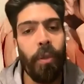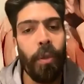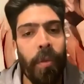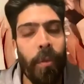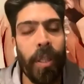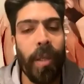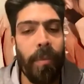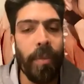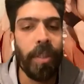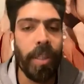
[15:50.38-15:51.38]
Gurudev would
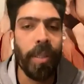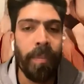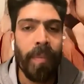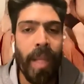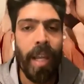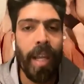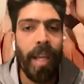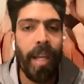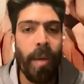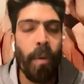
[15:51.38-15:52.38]
come visit.
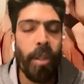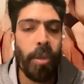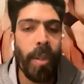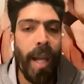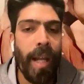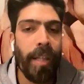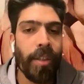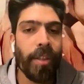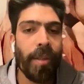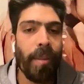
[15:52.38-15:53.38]
And I want to
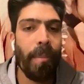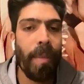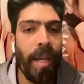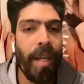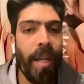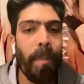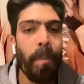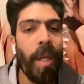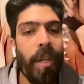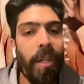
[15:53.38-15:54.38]
ask my
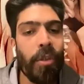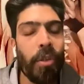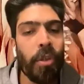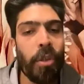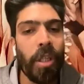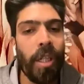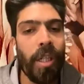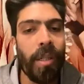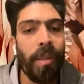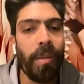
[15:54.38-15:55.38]
parents to
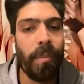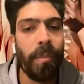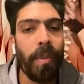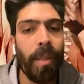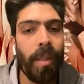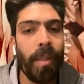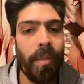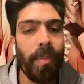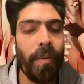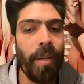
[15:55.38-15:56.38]
share,
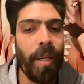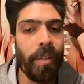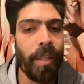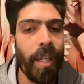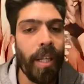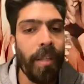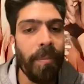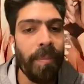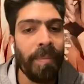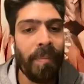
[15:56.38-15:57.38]
if my father can,
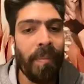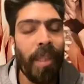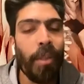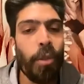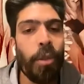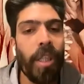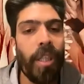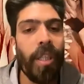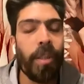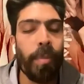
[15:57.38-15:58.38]
to share
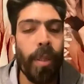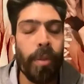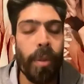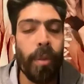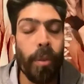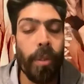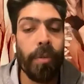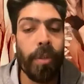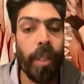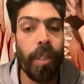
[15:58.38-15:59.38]
the experience when
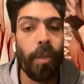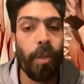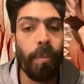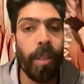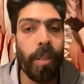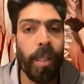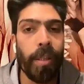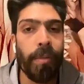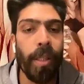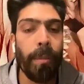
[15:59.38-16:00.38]
Gurudev stayed at home, because
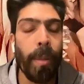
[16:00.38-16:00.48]
that's a very